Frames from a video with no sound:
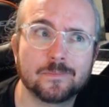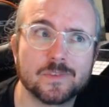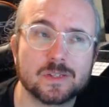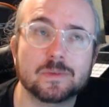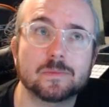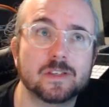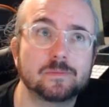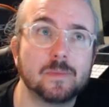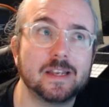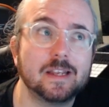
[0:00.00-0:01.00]
sometimes
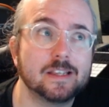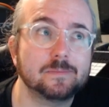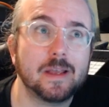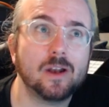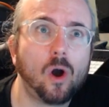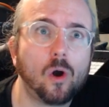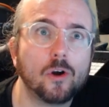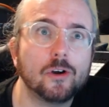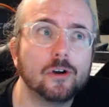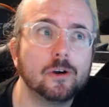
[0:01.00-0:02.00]
it's made
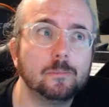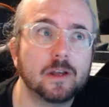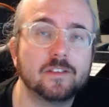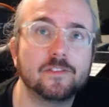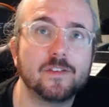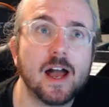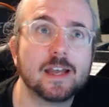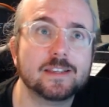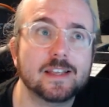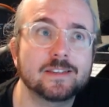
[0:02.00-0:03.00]
harder by the
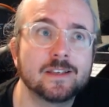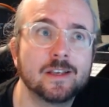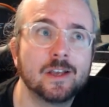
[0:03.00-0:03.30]
fact that